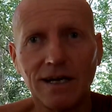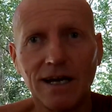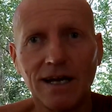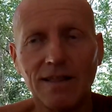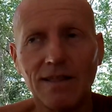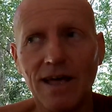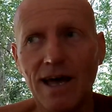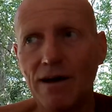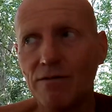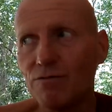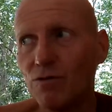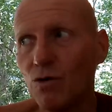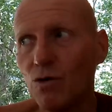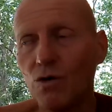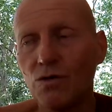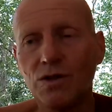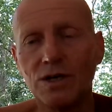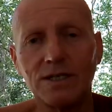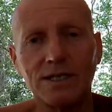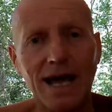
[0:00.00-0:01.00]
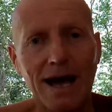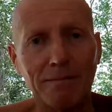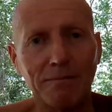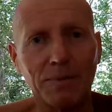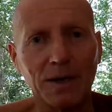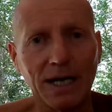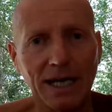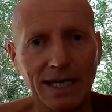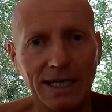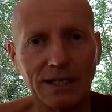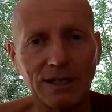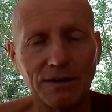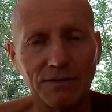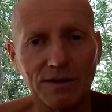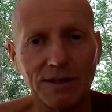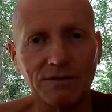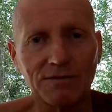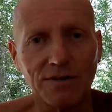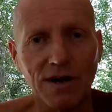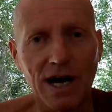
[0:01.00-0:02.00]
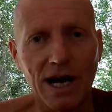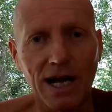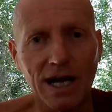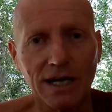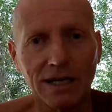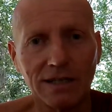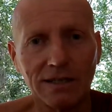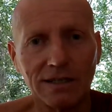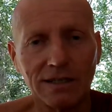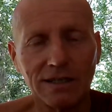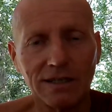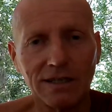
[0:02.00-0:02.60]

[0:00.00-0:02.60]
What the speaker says: and therefore the dampening of the fire,